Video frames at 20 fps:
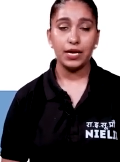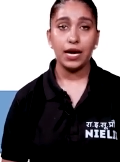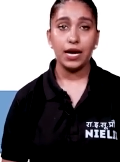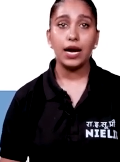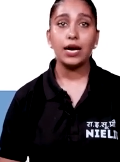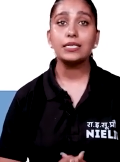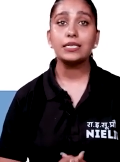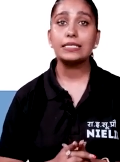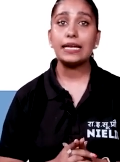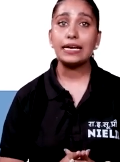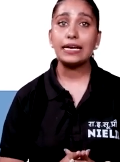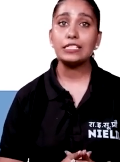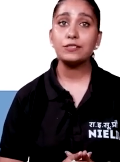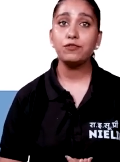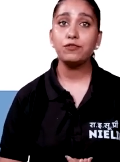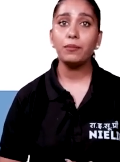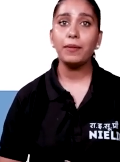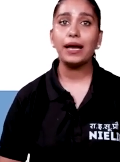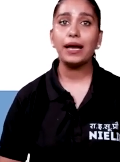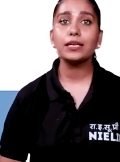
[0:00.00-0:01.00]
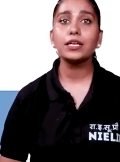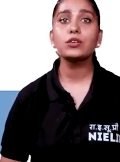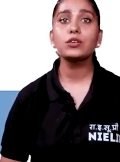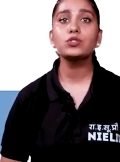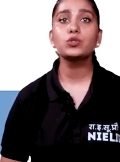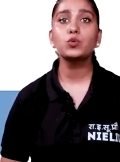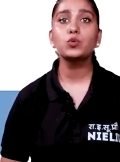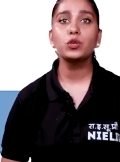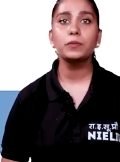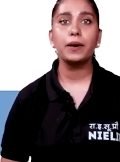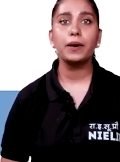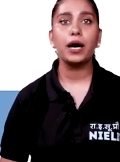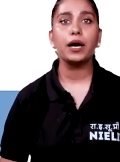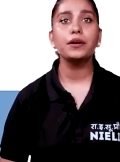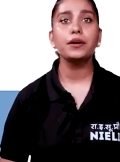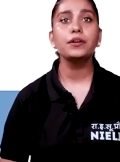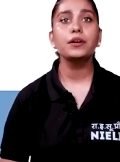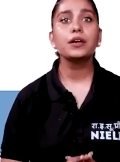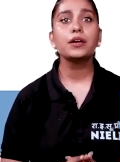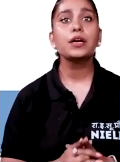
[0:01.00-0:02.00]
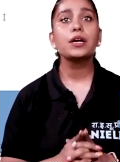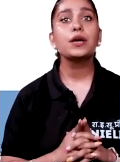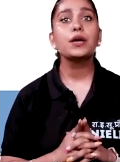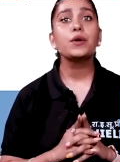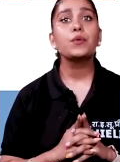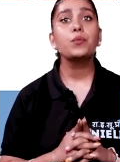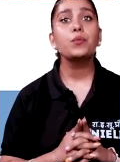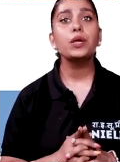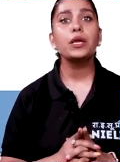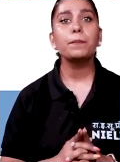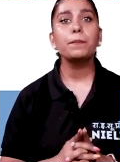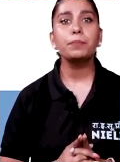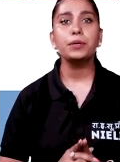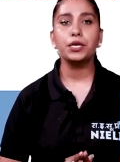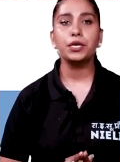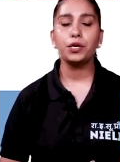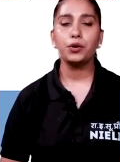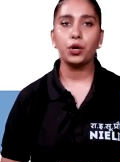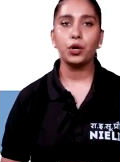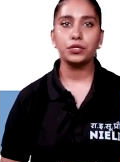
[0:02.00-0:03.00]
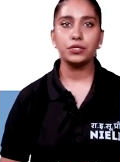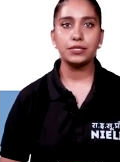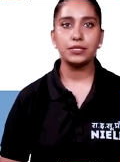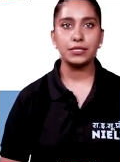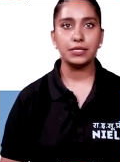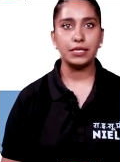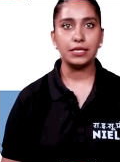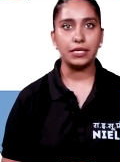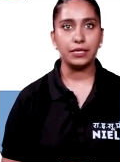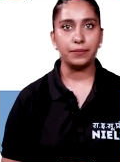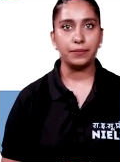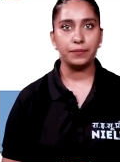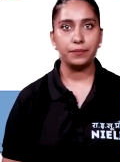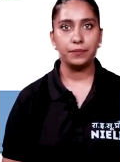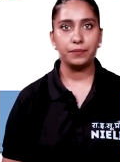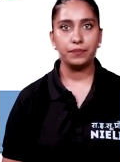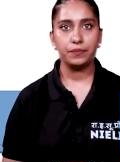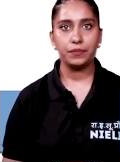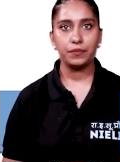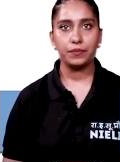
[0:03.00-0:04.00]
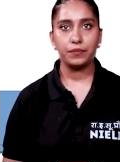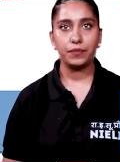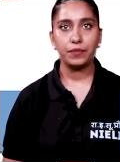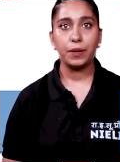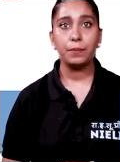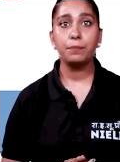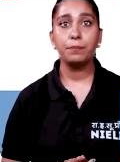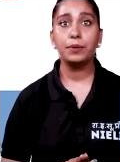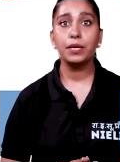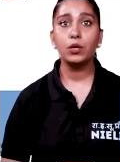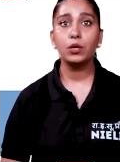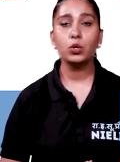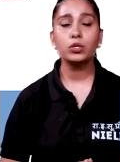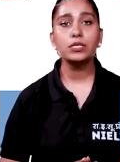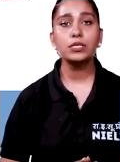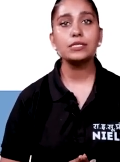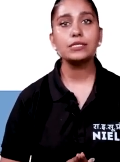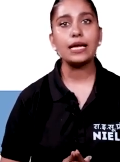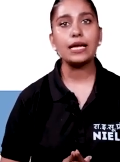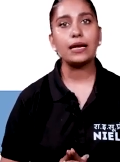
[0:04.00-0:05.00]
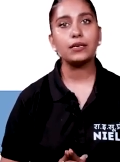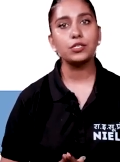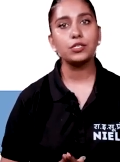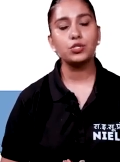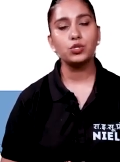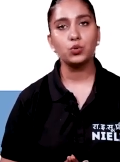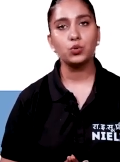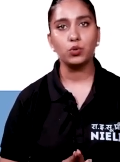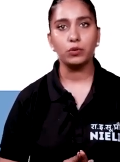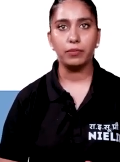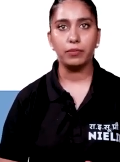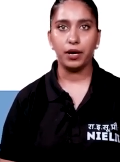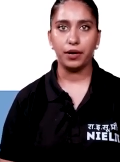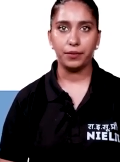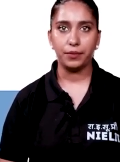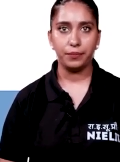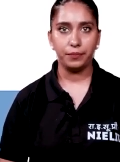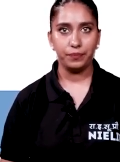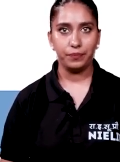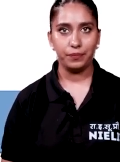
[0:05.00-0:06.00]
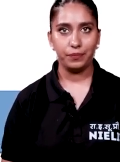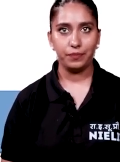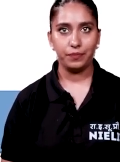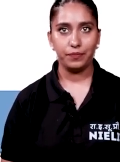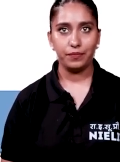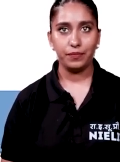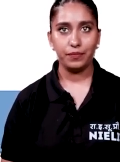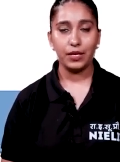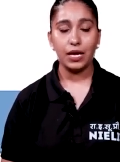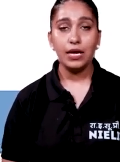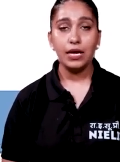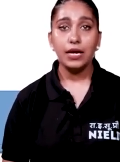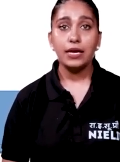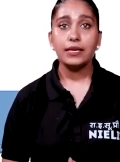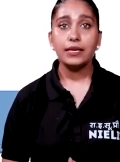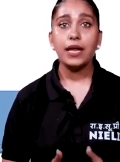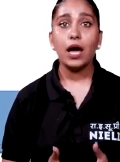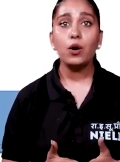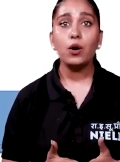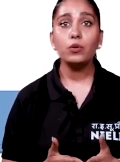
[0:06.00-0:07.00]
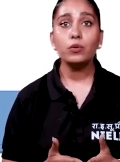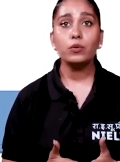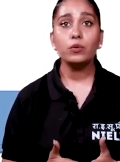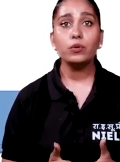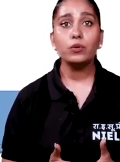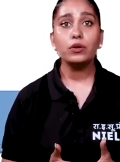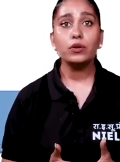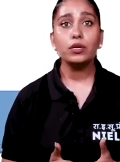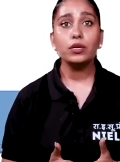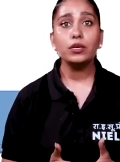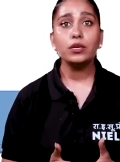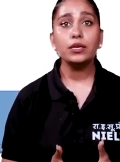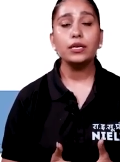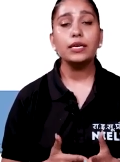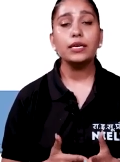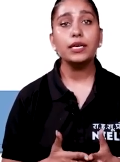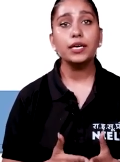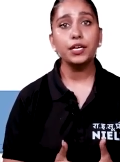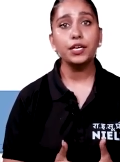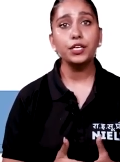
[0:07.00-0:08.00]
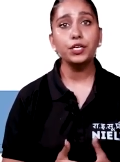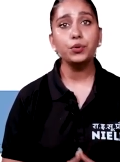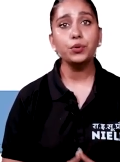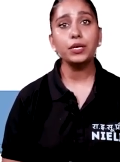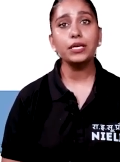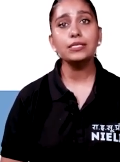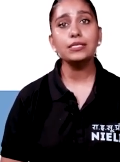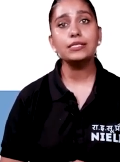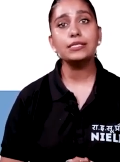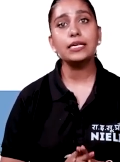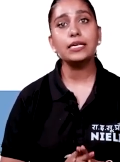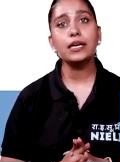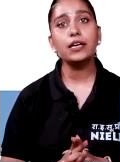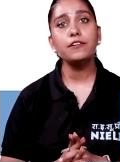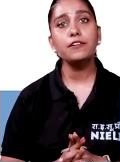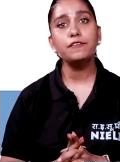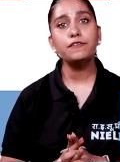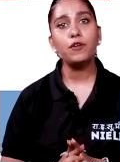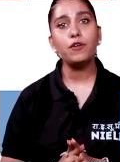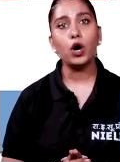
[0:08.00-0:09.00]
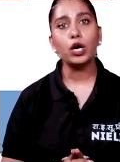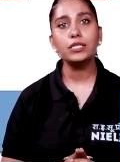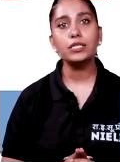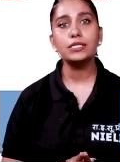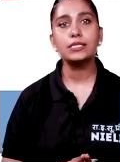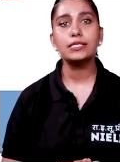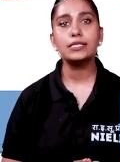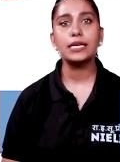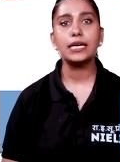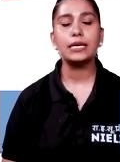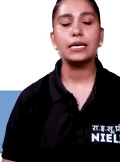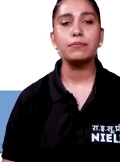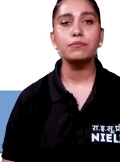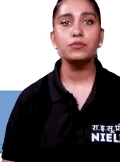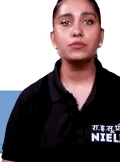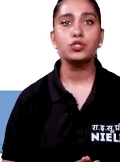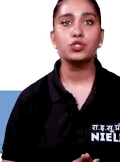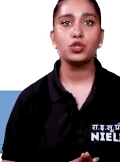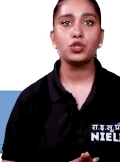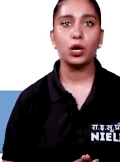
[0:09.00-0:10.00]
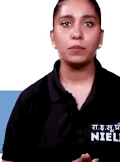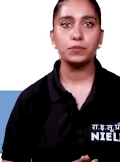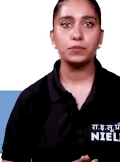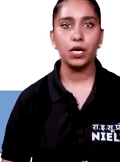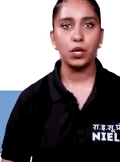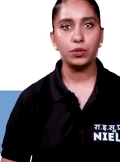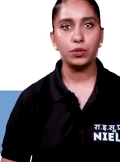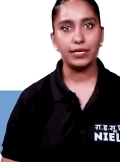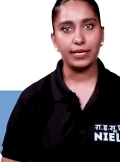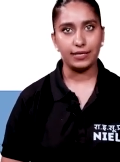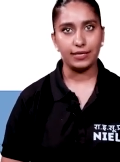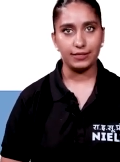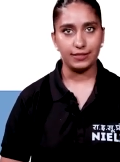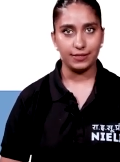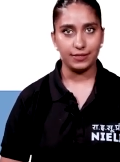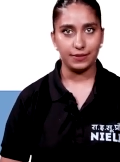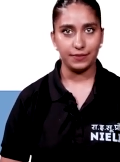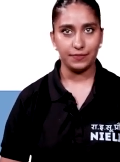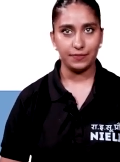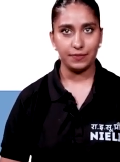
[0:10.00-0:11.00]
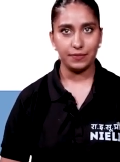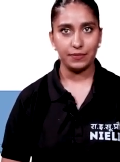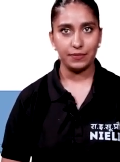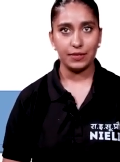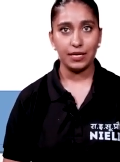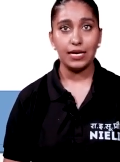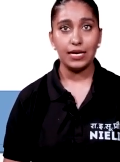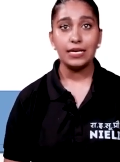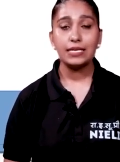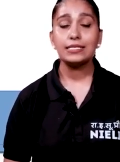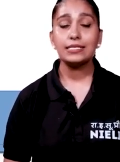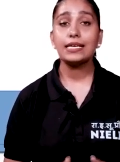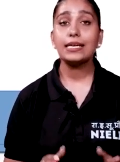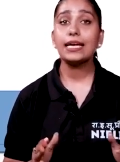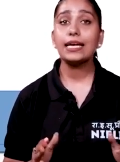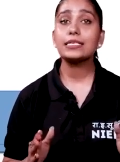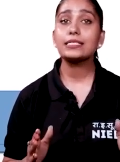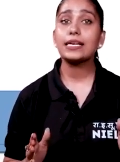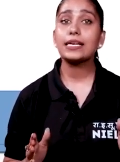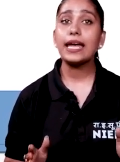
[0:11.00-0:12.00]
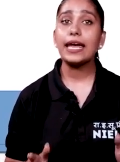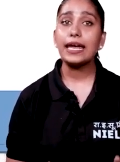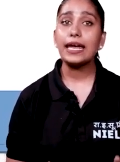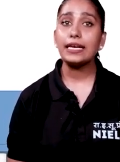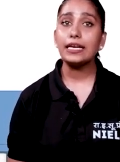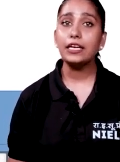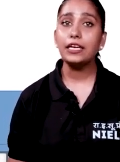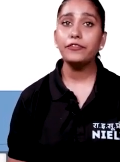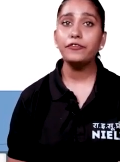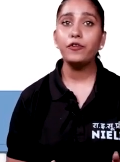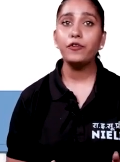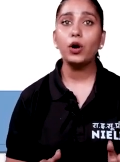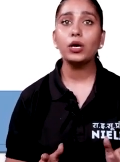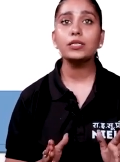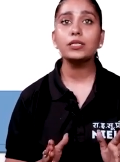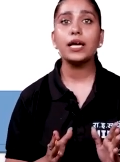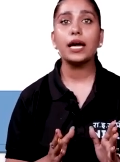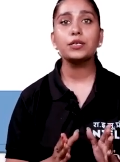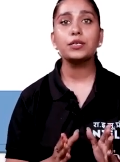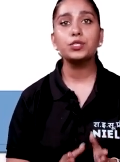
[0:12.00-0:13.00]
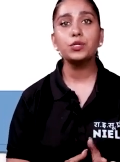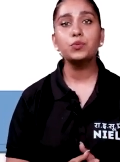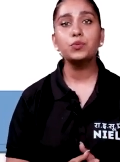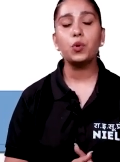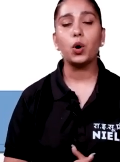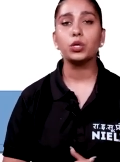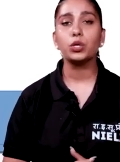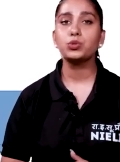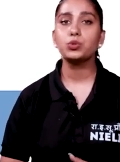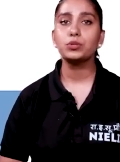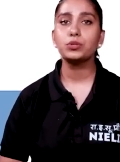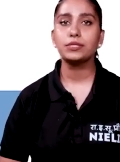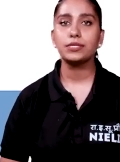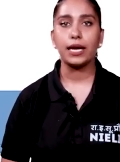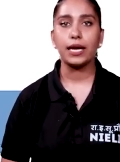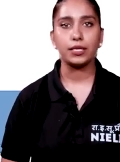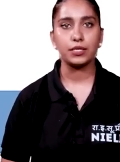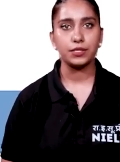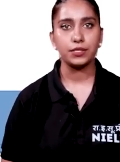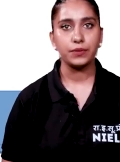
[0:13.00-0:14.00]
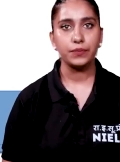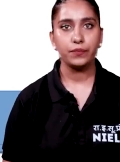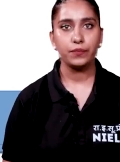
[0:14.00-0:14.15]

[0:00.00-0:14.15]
A text formatting toolbar will appear on the screen below the standard toolbar. Now, here you can see a font name drop-down list. Select any font that you want to set.